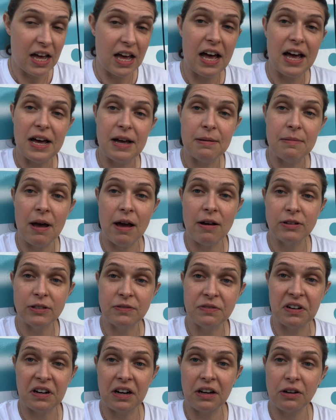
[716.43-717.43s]
I
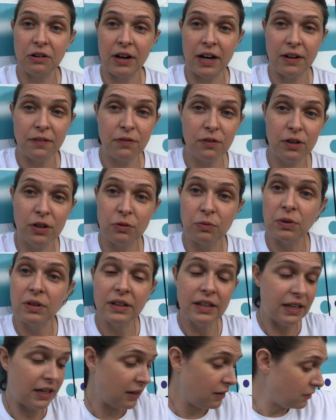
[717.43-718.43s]
was very grateful and
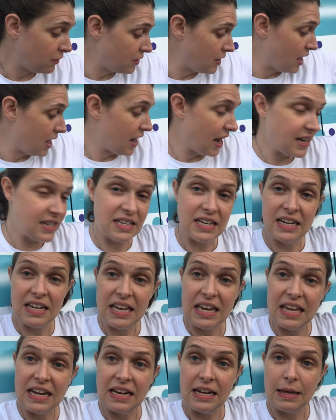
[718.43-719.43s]
relieved that I didn't
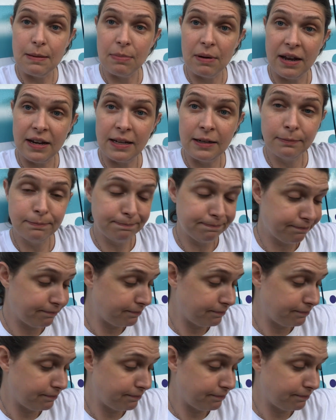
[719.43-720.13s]
hit anybody.